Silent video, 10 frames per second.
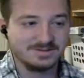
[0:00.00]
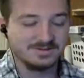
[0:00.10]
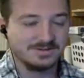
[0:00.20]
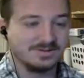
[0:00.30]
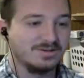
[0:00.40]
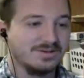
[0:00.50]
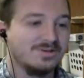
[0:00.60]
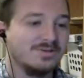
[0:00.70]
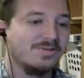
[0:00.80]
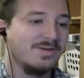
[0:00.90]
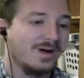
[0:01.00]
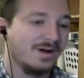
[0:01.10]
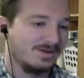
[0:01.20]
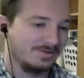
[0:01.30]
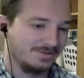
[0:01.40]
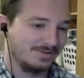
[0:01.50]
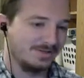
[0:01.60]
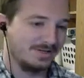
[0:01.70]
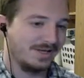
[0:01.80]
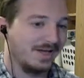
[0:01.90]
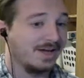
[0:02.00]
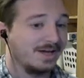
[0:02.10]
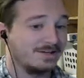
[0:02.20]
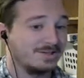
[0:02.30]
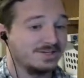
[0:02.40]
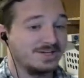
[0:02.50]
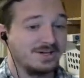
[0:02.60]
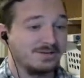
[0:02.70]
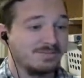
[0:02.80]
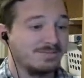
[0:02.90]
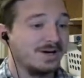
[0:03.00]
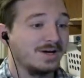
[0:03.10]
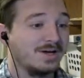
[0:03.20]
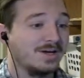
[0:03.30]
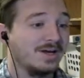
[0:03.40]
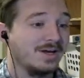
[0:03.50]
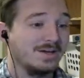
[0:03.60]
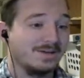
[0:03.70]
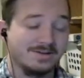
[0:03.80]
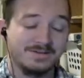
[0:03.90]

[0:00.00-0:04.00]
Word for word: turn around and shake my hand.